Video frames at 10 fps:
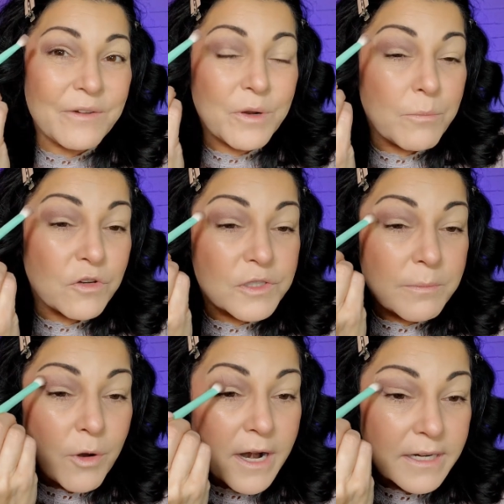Then when most
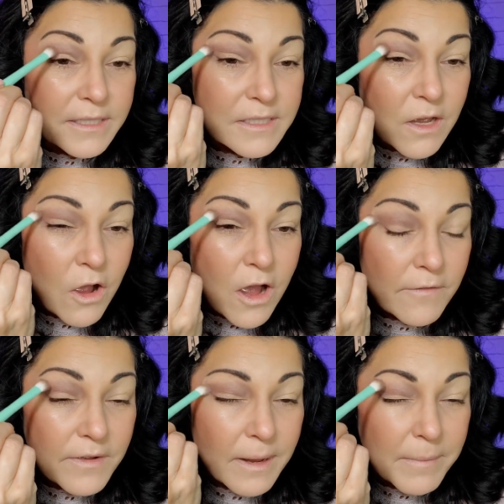of the product is
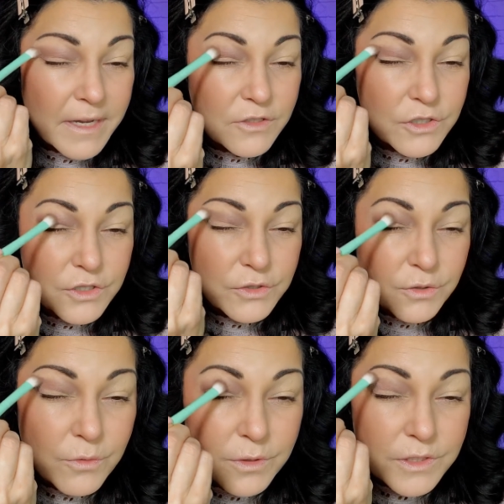off, I'm actually just
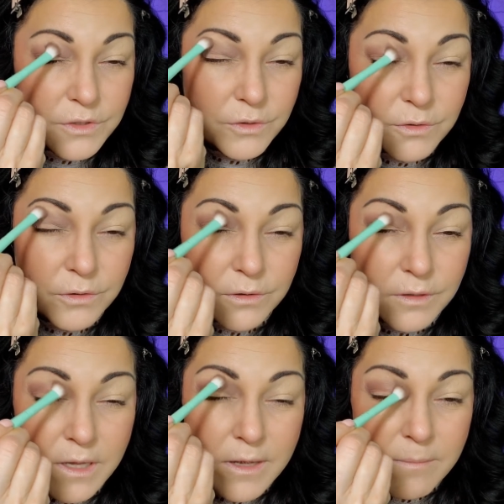go in circle
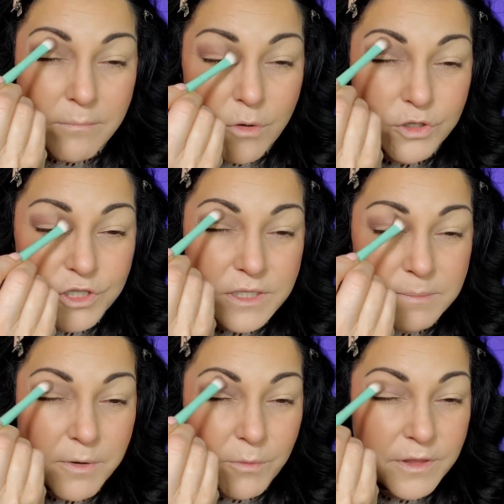motions,
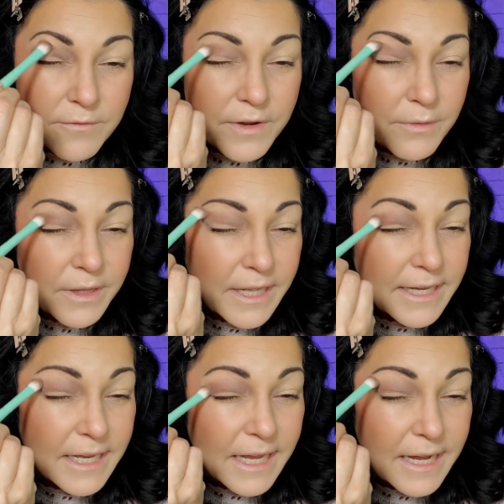but with a very
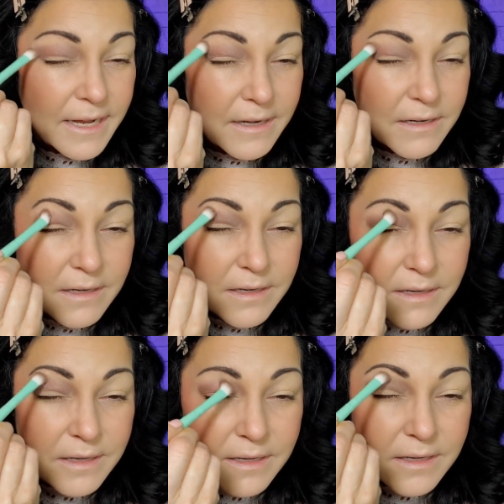light hand,
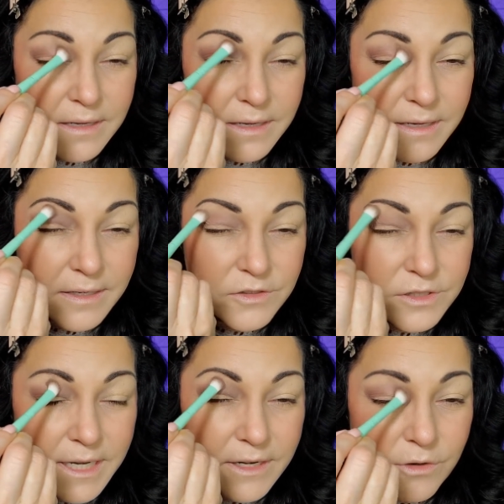and
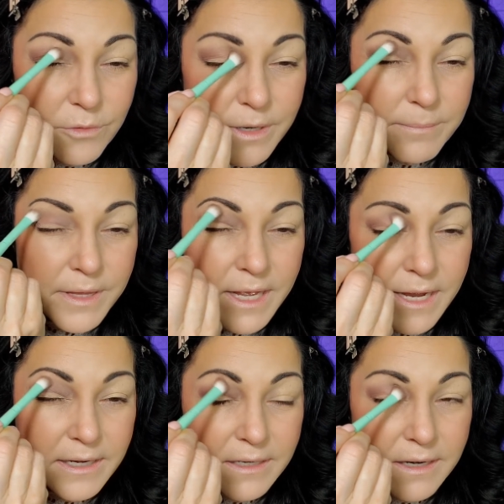just kind of creep
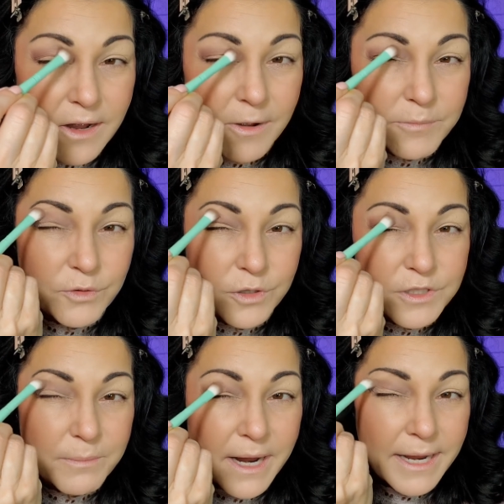that up
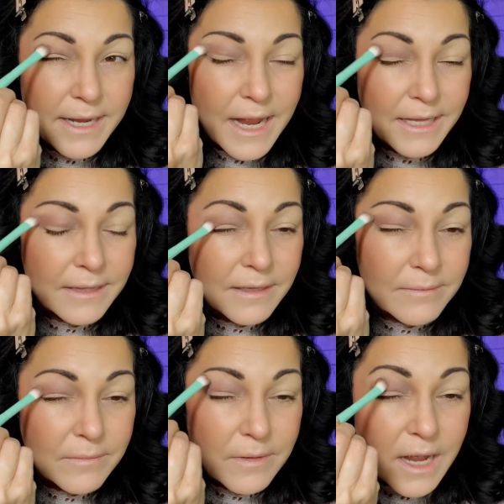towards my
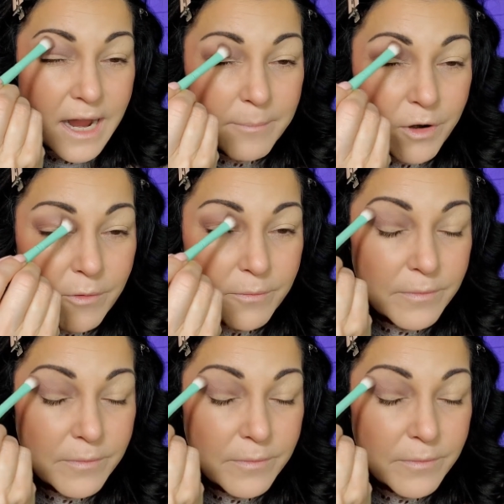eyebrow.